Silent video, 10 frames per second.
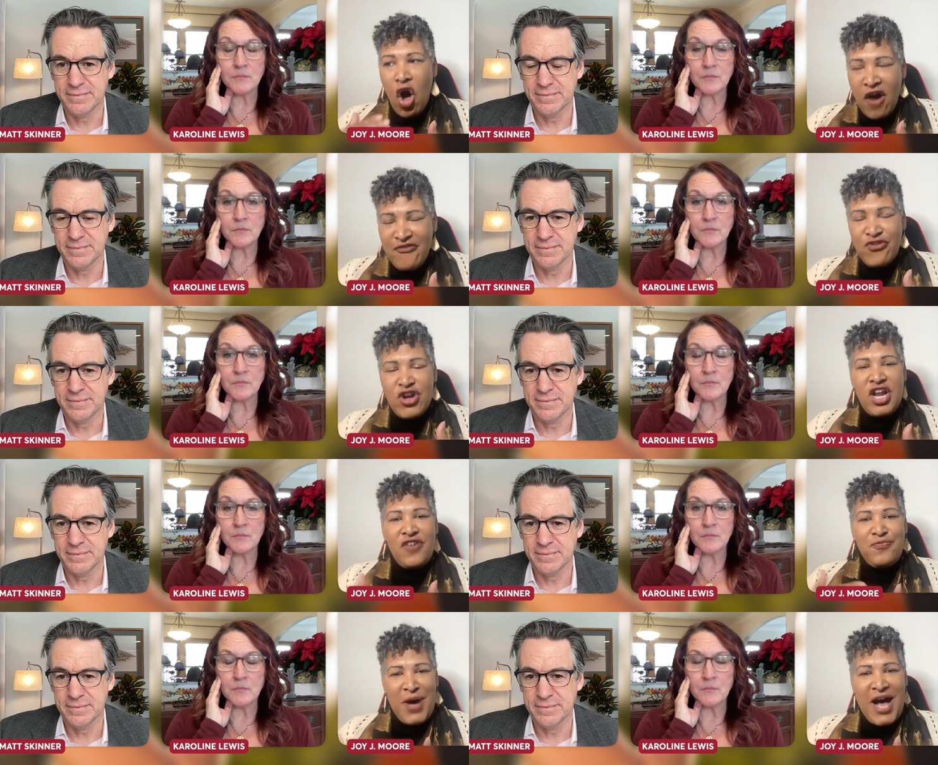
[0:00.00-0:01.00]
Speaker 1: offering
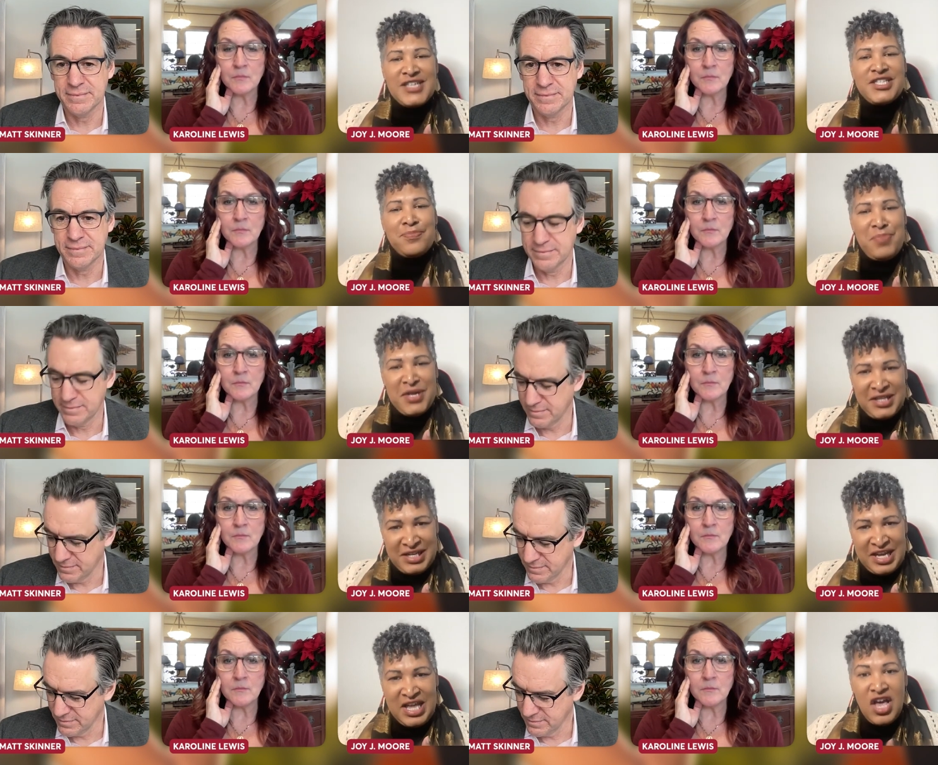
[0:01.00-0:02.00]
of
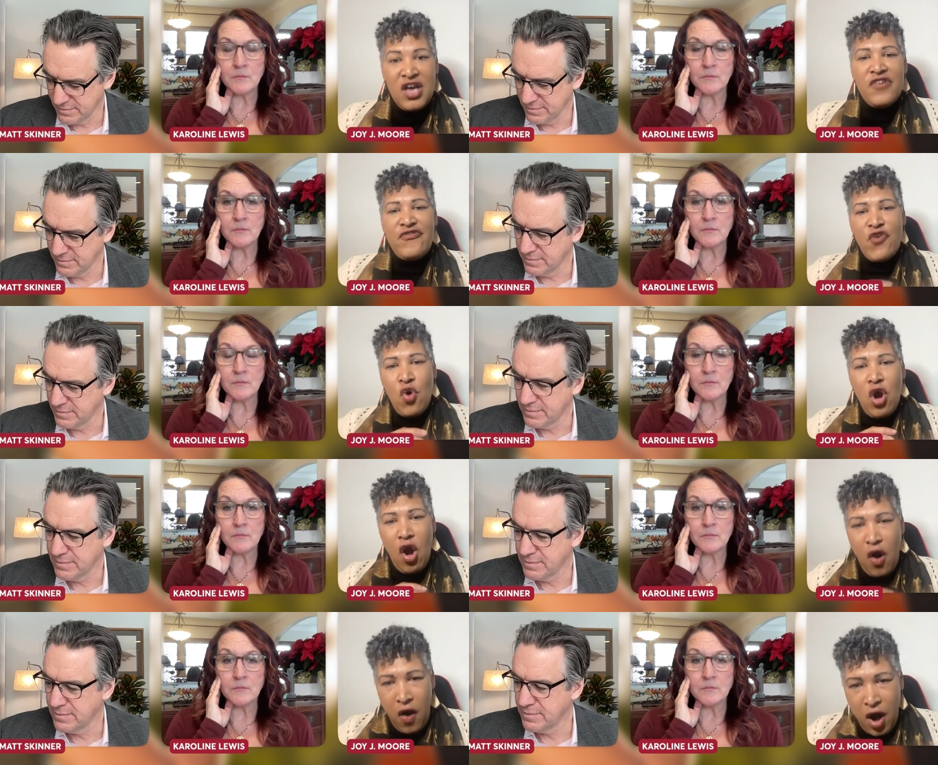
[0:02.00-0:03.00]
possibility for
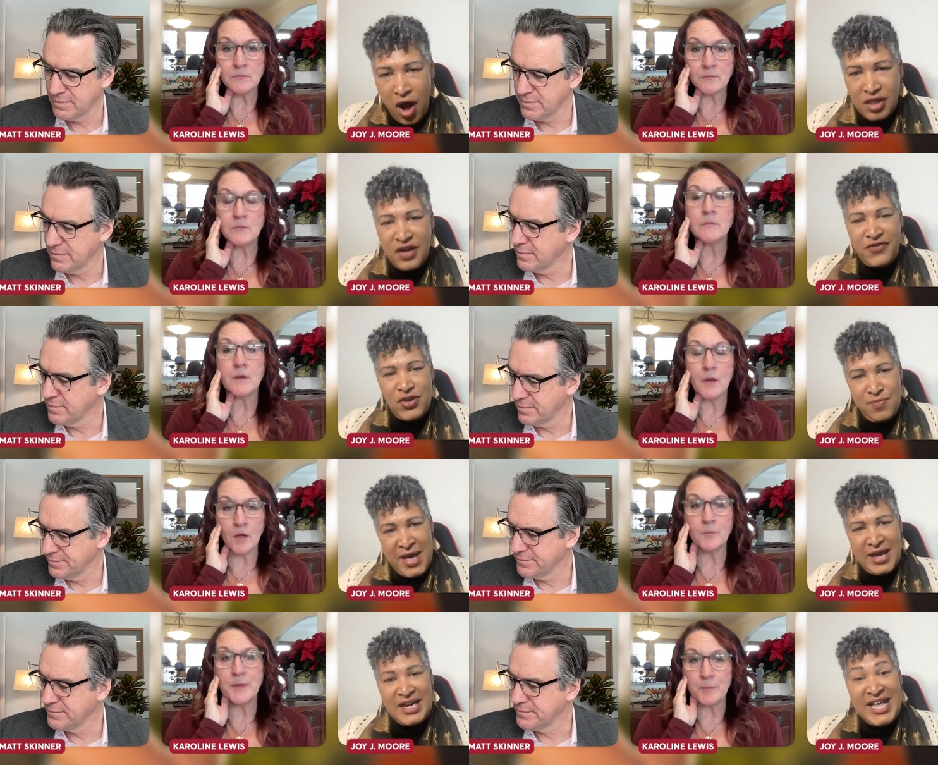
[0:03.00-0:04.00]
all of
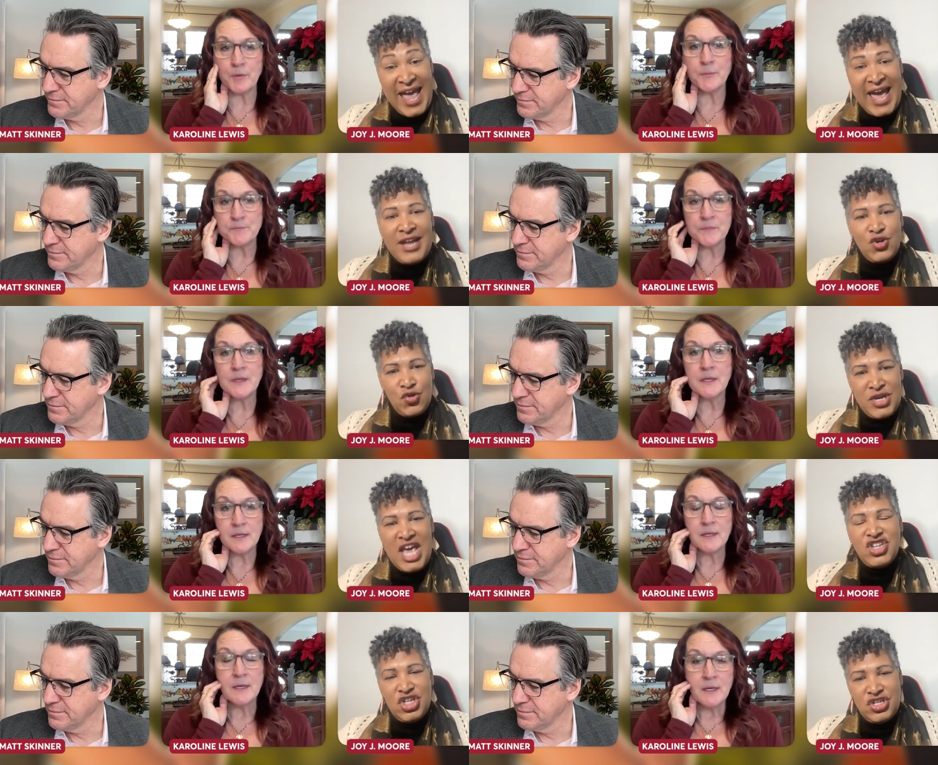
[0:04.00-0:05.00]
humanity and
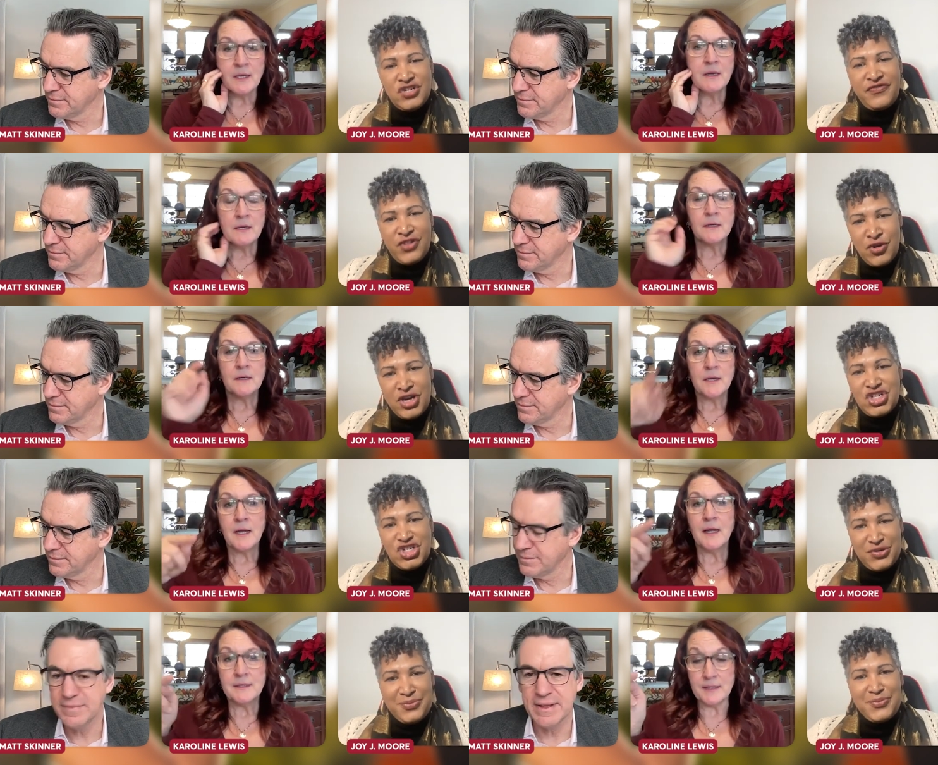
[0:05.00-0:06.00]
creation to
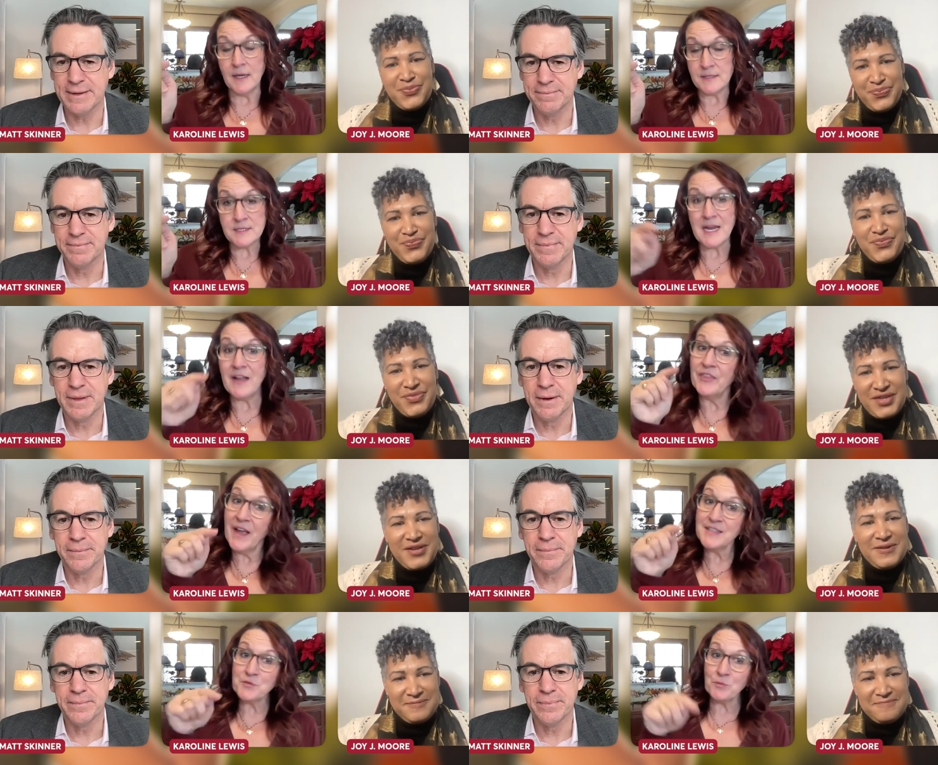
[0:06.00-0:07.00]
flourish.
Speaker 2: Yes, and
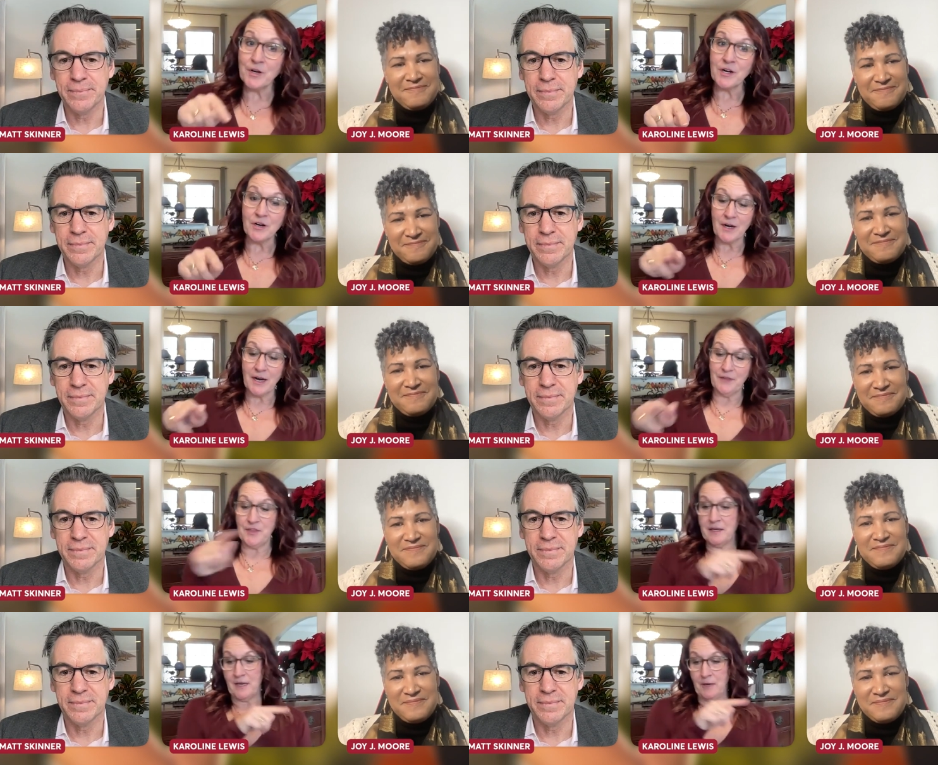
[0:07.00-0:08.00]
that's where I
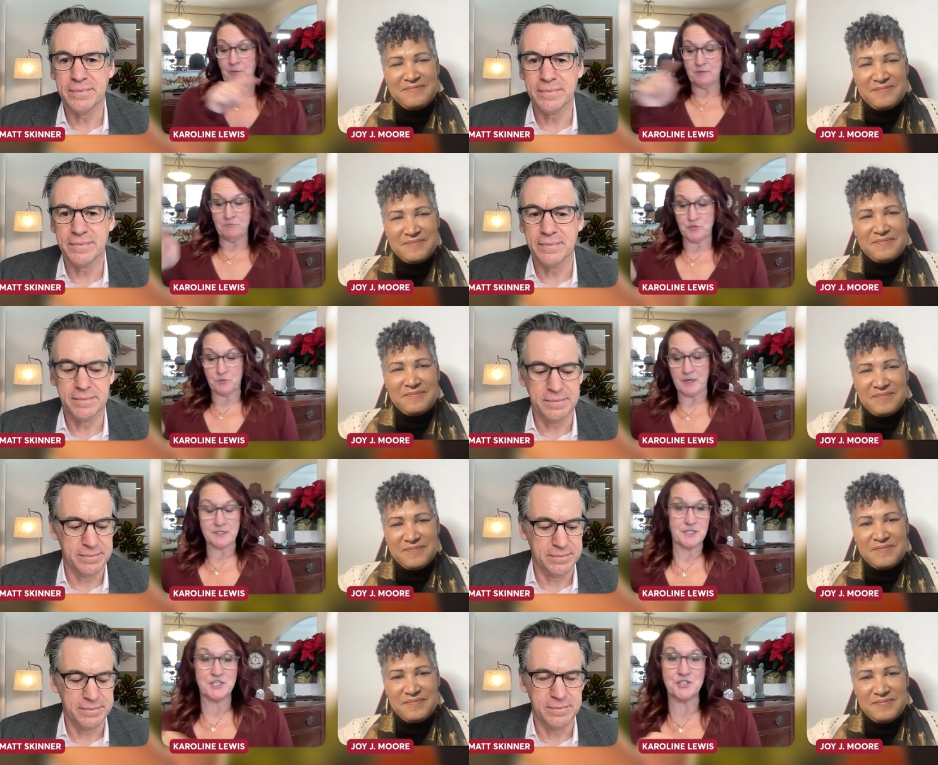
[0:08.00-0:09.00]
think I would
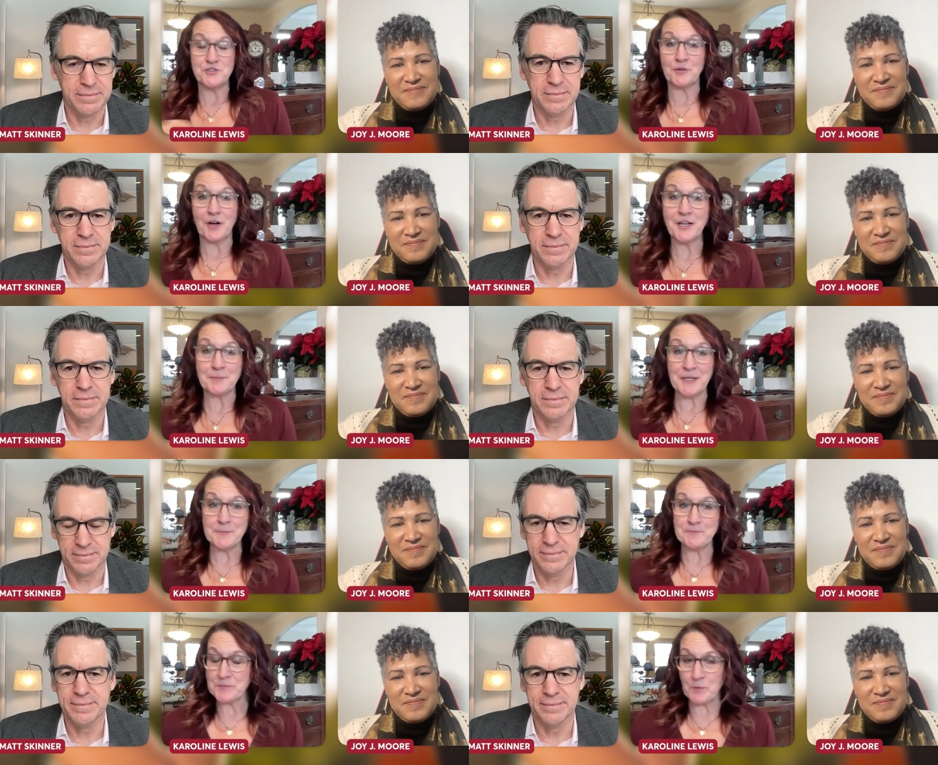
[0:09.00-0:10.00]
direct us to
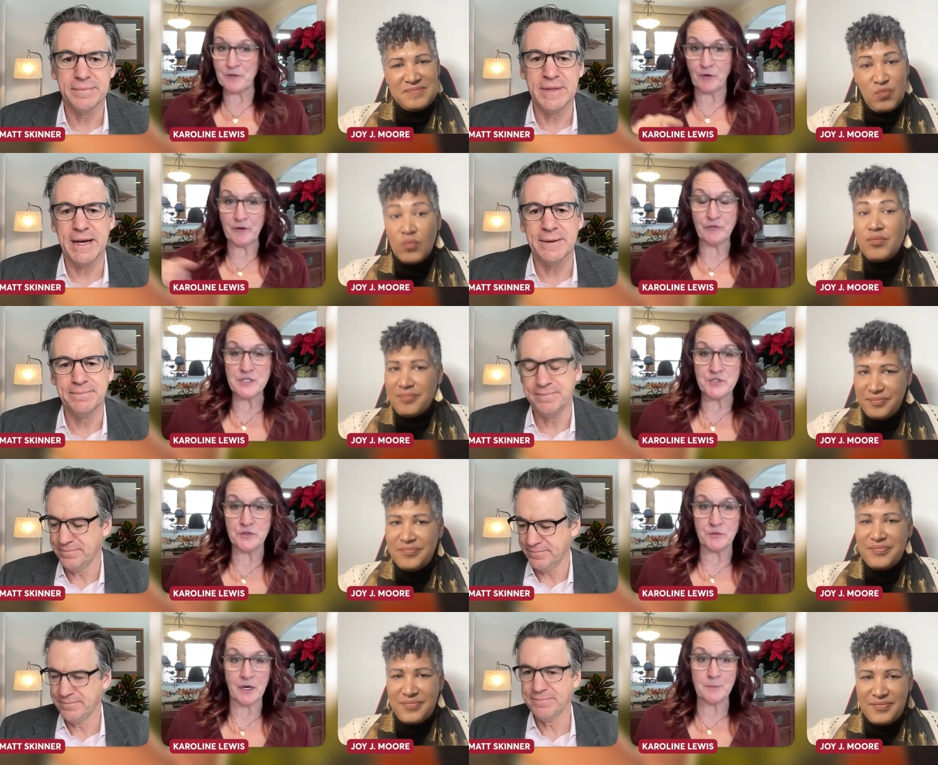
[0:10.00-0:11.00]
Deuteronomy. We've referenced
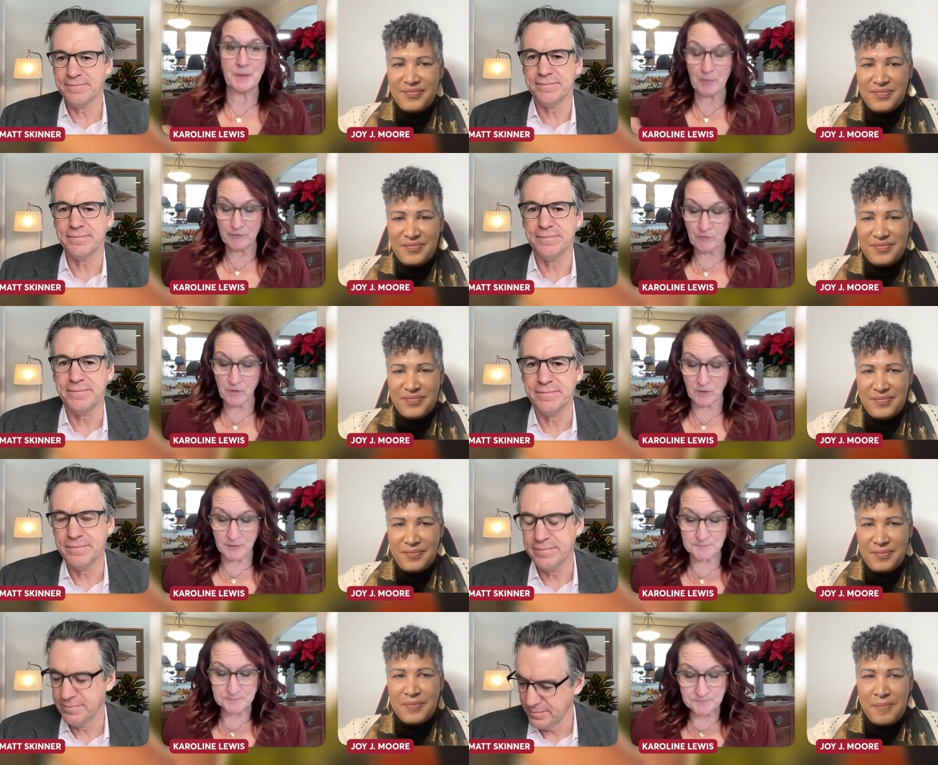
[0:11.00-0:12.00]
Deuteronomy before,